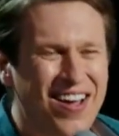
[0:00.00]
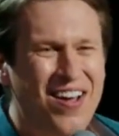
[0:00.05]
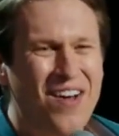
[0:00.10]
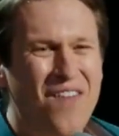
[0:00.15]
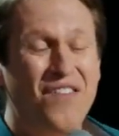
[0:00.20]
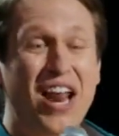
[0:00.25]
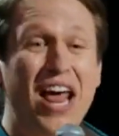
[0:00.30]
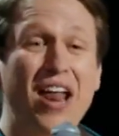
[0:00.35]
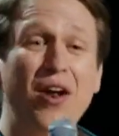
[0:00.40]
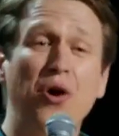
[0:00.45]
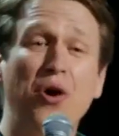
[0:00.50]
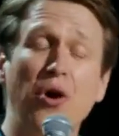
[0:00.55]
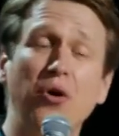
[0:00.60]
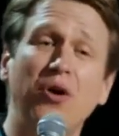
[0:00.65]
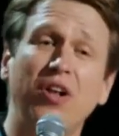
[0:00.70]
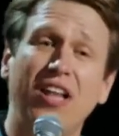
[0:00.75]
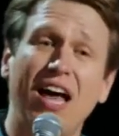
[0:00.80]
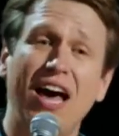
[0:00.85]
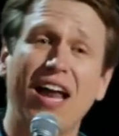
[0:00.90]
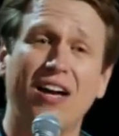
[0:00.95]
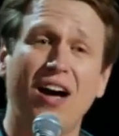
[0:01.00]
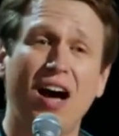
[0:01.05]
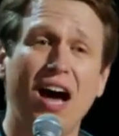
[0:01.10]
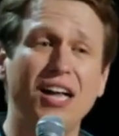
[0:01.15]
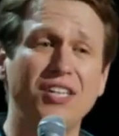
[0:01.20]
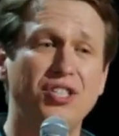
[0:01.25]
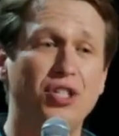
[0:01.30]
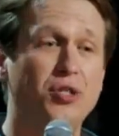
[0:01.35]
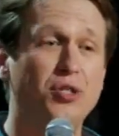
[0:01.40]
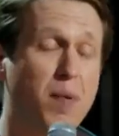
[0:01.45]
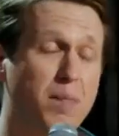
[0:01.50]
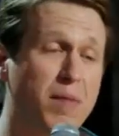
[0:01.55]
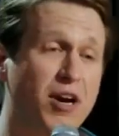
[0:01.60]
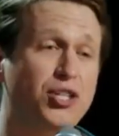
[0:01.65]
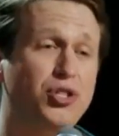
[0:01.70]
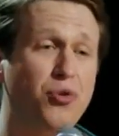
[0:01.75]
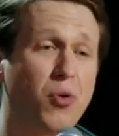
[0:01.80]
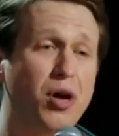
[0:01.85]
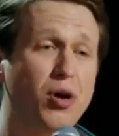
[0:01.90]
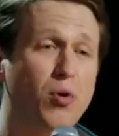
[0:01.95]
But I don't go to a lot of concerts, but my
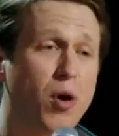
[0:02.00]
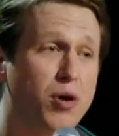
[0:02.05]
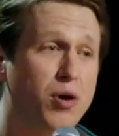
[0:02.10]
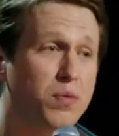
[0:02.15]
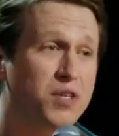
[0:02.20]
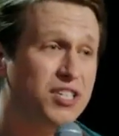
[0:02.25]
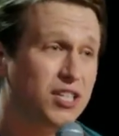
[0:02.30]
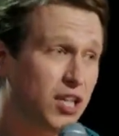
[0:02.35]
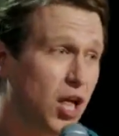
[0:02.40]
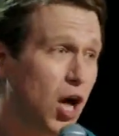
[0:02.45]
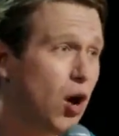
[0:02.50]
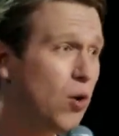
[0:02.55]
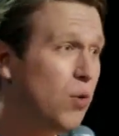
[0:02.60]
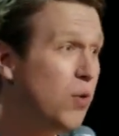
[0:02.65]
joy quota was low.